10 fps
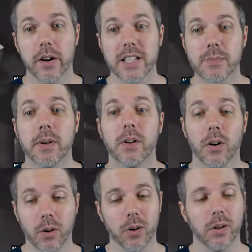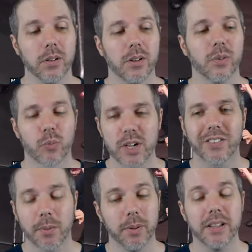it's been all Rhea
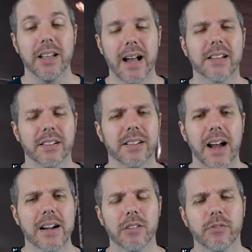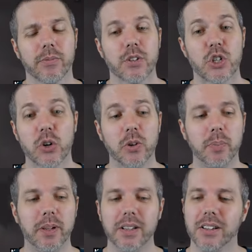Ripley, as it kind of should
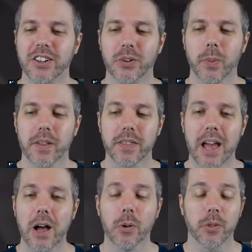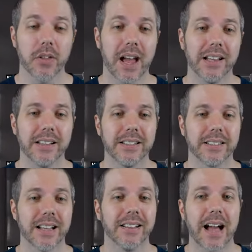be, with health at
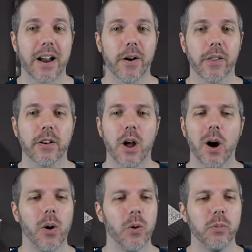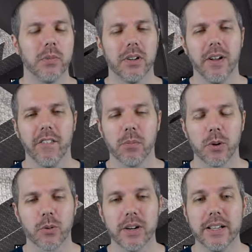least. And Ladder to the Dome for
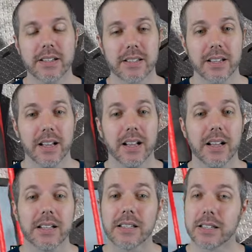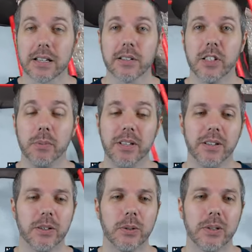Maurice. Sucks to be
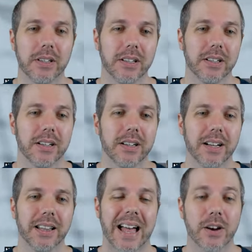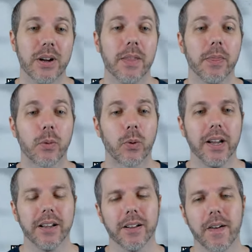you. Uh, ladder in the
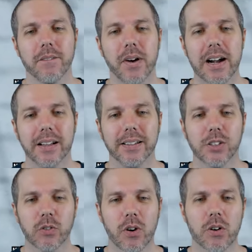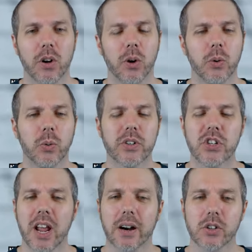ring, finally. So far, no
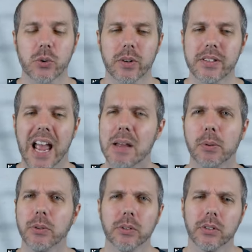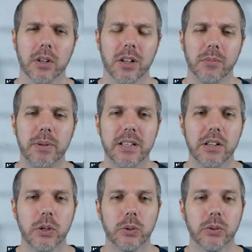chairs or tables being
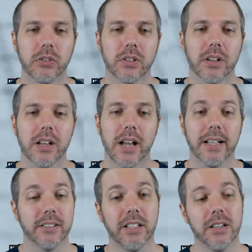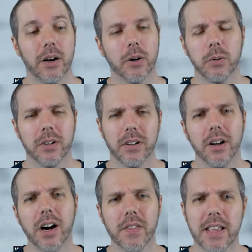used. S T O
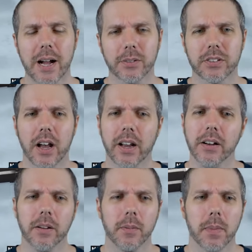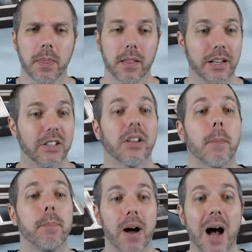on the outside. Just
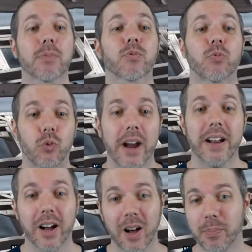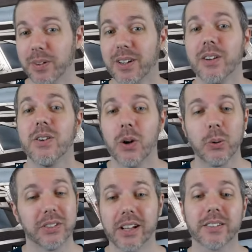pops right up.
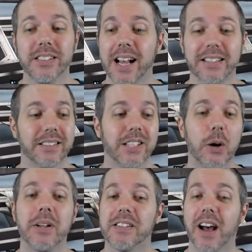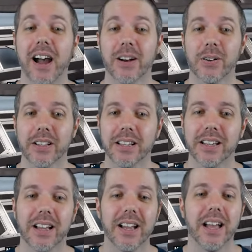No sells the S T O entirely.
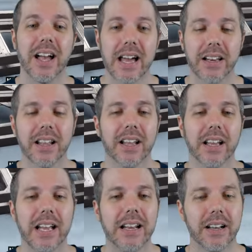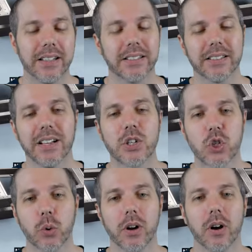And a nice
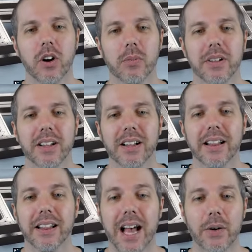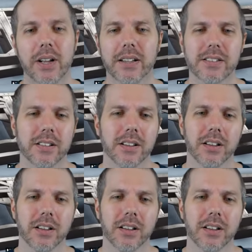short-armed lariat.